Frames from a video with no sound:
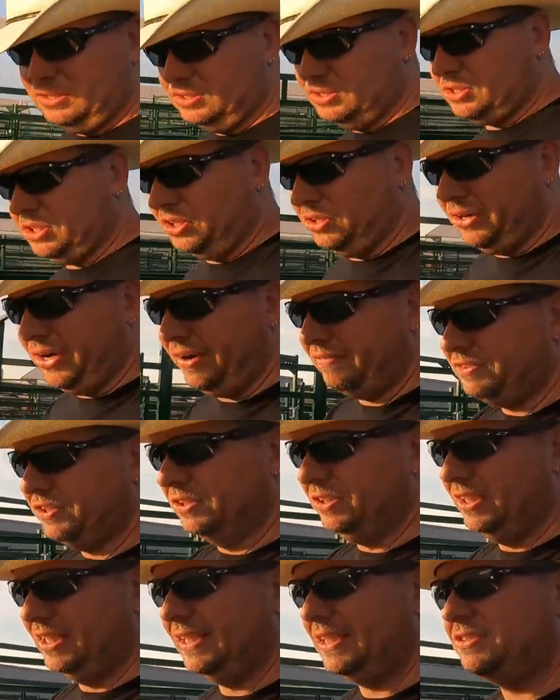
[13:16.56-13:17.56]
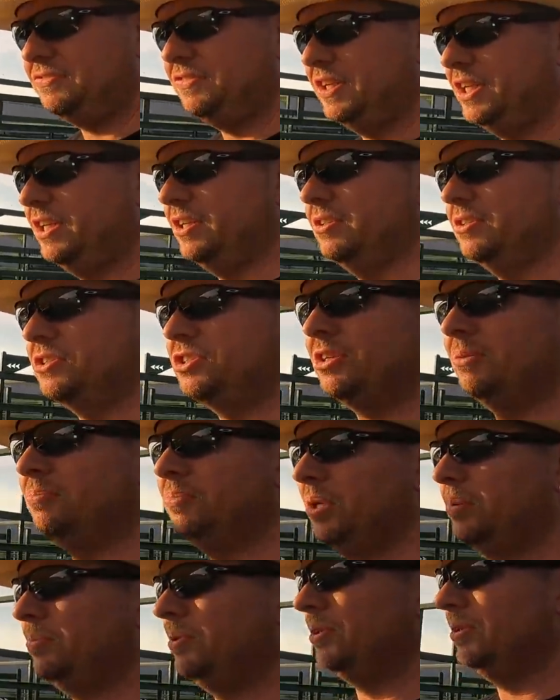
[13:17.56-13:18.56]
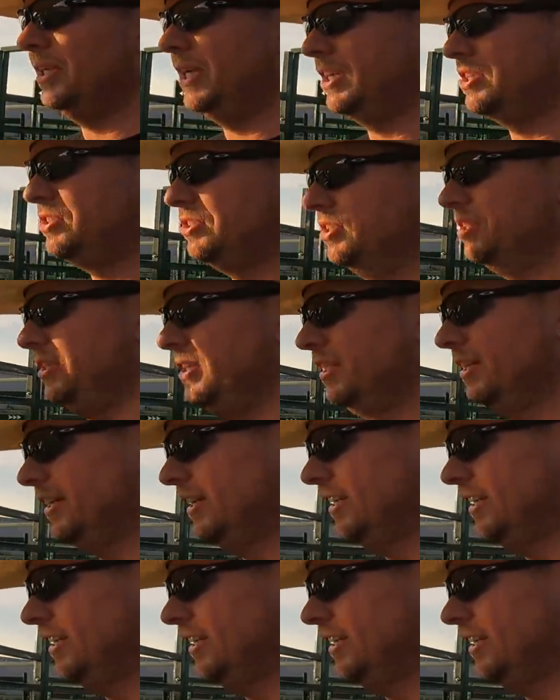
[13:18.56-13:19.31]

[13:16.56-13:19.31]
So after the last video, some people actually